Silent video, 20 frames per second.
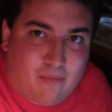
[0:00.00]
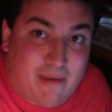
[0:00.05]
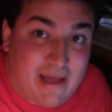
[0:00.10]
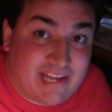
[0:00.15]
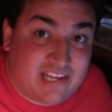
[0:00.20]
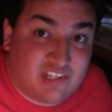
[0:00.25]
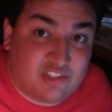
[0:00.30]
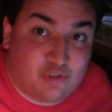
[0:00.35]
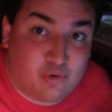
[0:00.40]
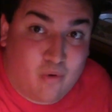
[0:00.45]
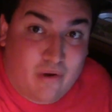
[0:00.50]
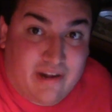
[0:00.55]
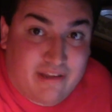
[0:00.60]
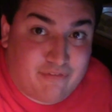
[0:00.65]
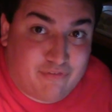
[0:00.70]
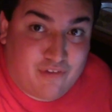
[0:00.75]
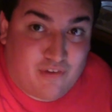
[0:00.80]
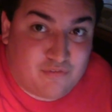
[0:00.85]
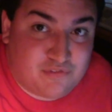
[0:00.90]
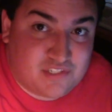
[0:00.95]
back in
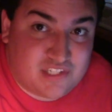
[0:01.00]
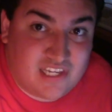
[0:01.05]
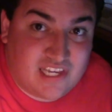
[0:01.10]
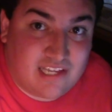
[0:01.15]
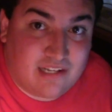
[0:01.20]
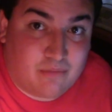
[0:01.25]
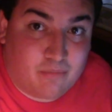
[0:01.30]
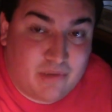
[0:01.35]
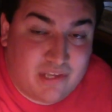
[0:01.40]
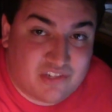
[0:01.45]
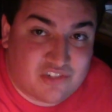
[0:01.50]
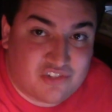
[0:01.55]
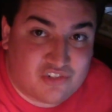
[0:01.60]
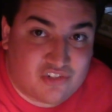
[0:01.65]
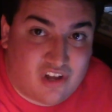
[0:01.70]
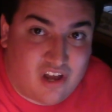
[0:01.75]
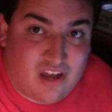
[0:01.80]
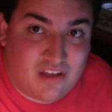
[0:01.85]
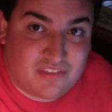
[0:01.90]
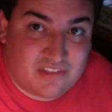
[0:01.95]
2015, we
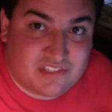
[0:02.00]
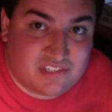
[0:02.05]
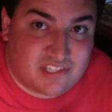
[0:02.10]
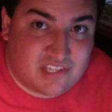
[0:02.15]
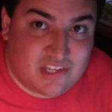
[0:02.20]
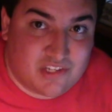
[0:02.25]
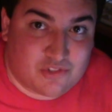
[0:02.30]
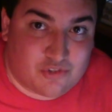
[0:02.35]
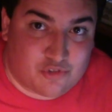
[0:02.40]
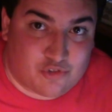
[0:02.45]
saw the teaser